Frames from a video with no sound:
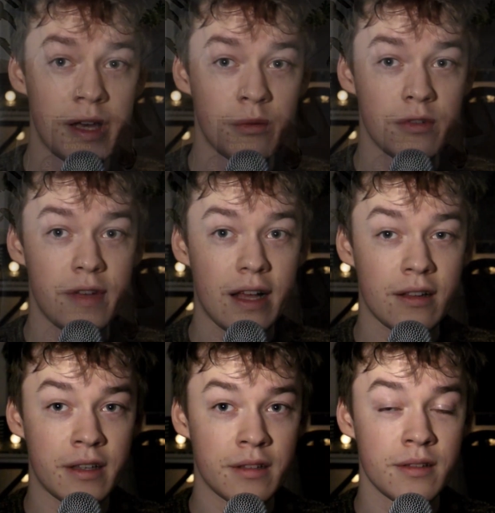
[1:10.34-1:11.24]
met with
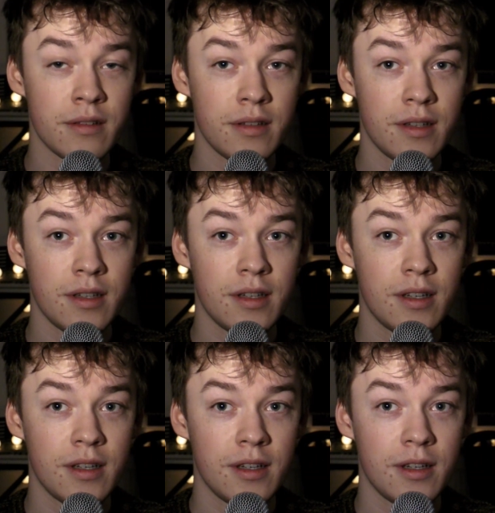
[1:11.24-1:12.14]
aliens,
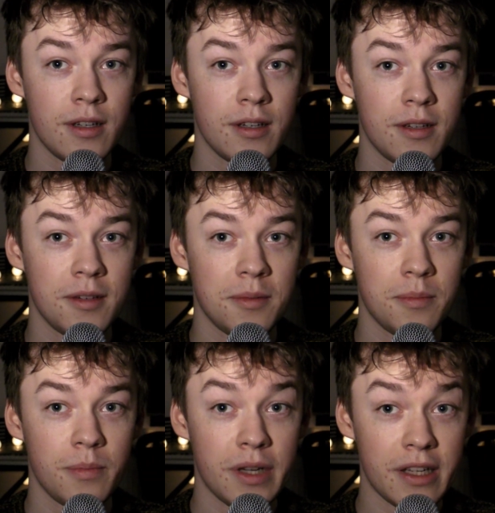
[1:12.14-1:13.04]

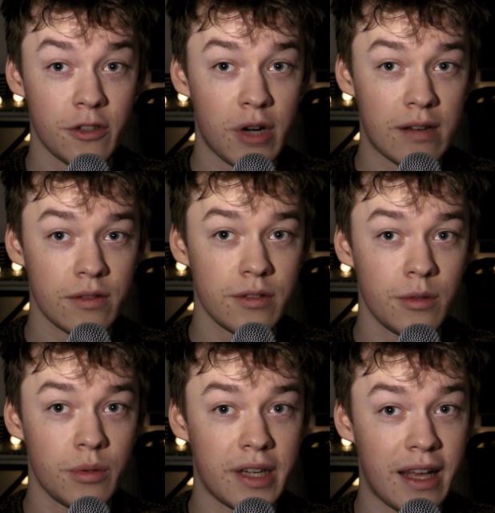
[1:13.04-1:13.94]
but he traveled
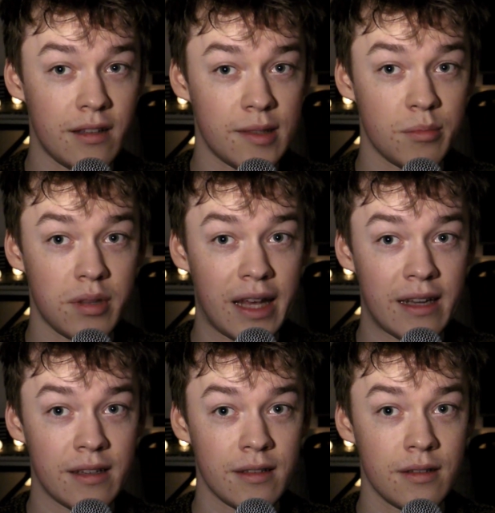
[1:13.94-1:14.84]
to an alien
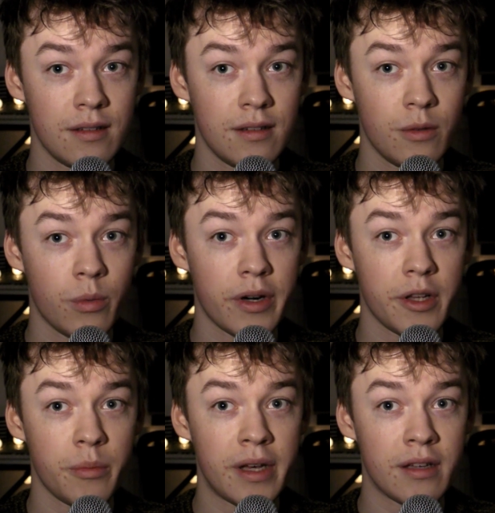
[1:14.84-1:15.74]
planet where
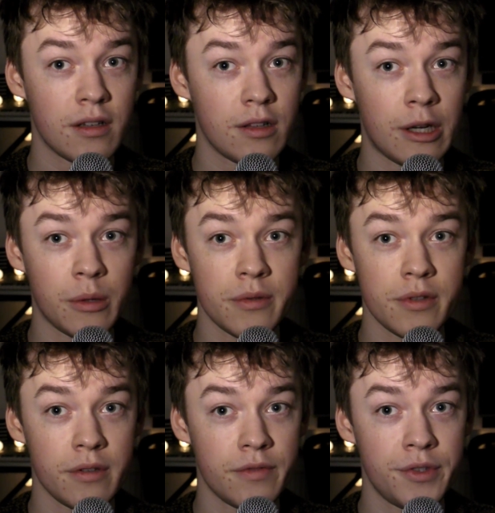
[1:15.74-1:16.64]
he met
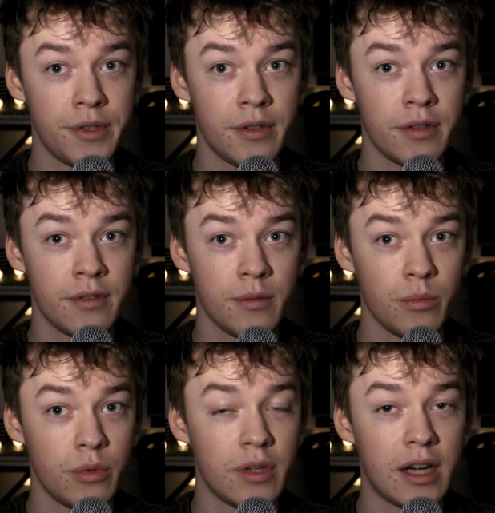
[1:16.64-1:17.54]
clones of Jesus,
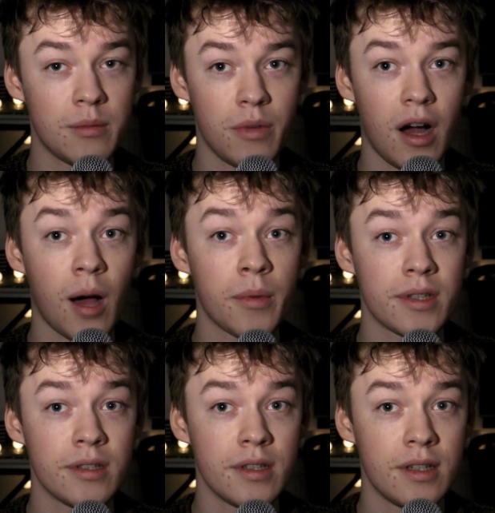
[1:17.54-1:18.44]
Buddha, and
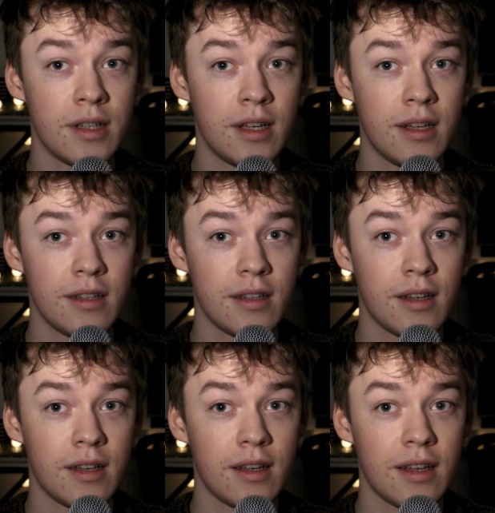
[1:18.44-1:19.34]
Muhammad,
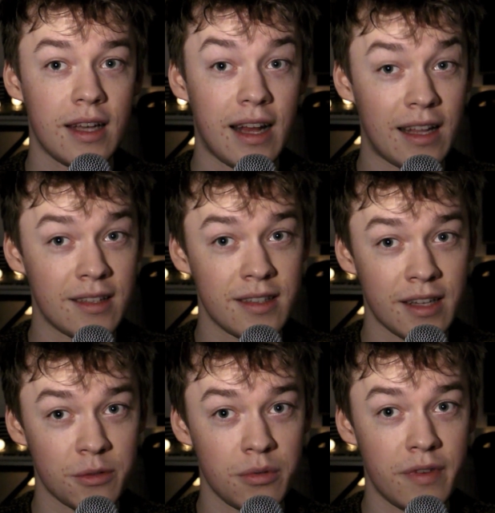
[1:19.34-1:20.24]
and had
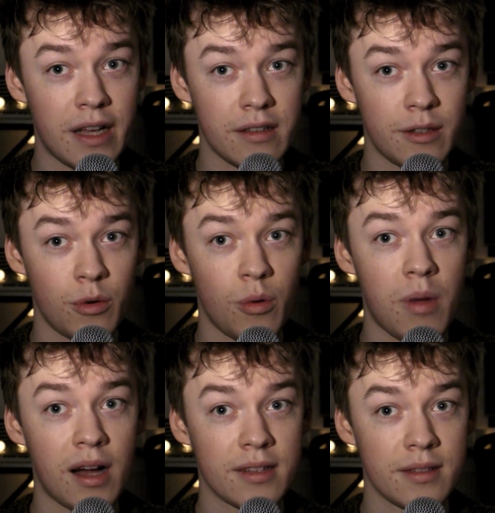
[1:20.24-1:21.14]
sex with alien
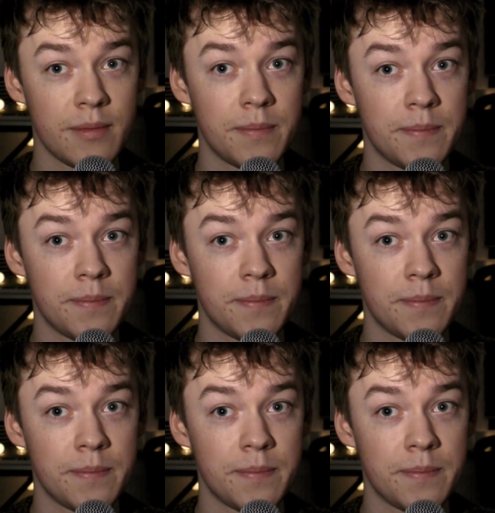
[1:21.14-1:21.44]
robots.